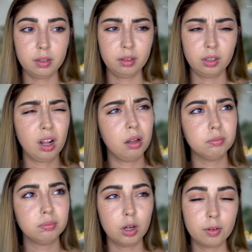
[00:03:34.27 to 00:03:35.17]
They're not
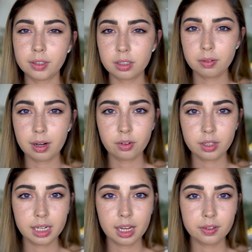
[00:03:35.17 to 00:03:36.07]
perfectly round,
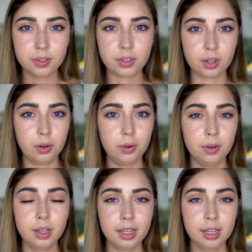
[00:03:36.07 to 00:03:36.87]
I guess, so